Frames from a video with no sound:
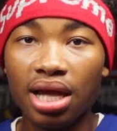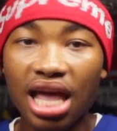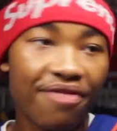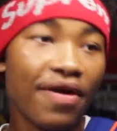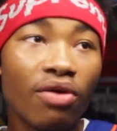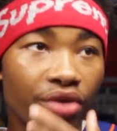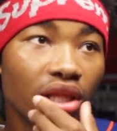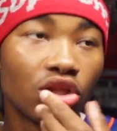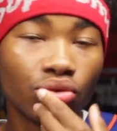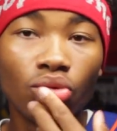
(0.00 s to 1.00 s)
If I
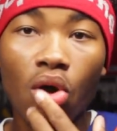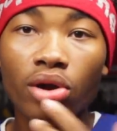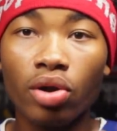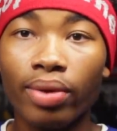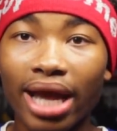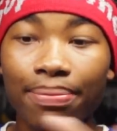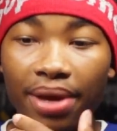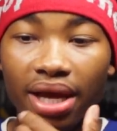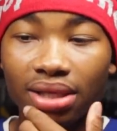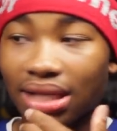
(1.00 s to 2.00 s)
really threw on the right
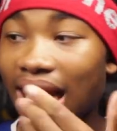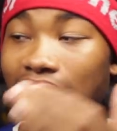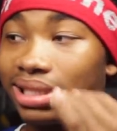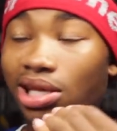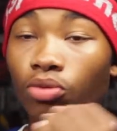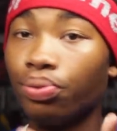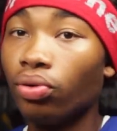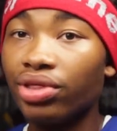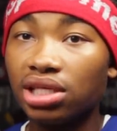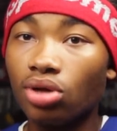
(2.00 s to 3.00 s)
pants, I could still
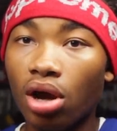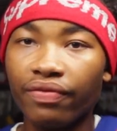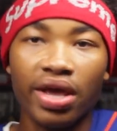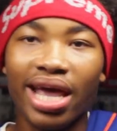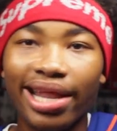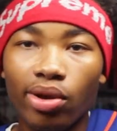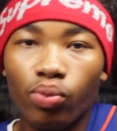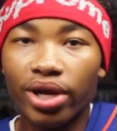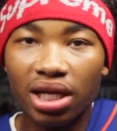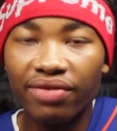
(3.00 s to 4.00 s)
pull these off and
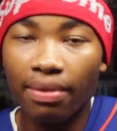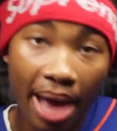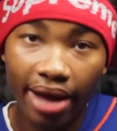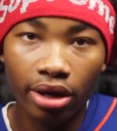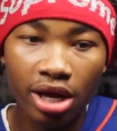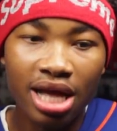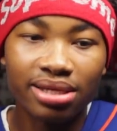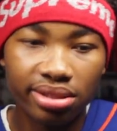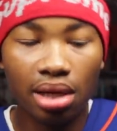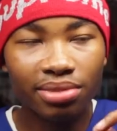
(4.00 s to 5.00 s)
it wouldn't even matter.
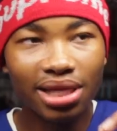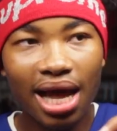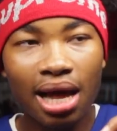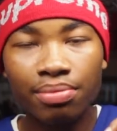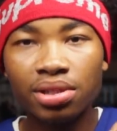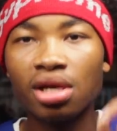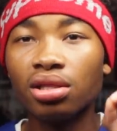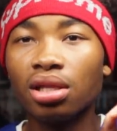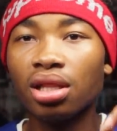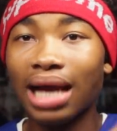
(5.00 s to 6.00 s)
Sometimes,
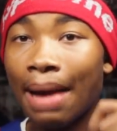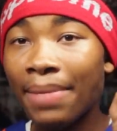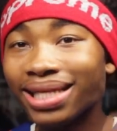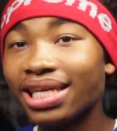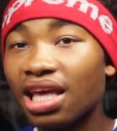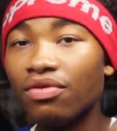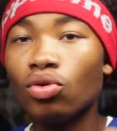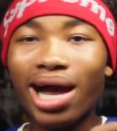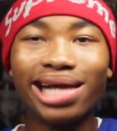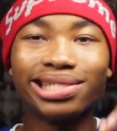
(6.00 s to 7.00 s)
look, I'm about to give
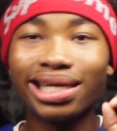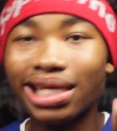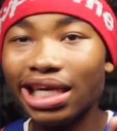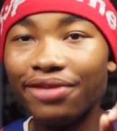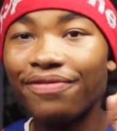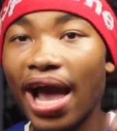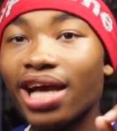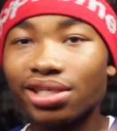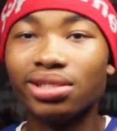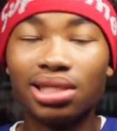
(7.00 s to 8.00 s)
you guys a key
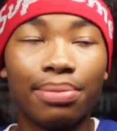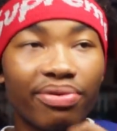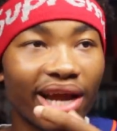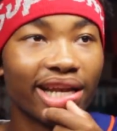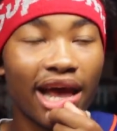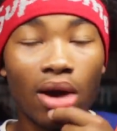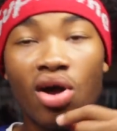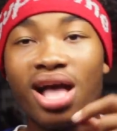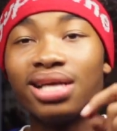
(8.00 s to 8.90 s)
fashion tip right now.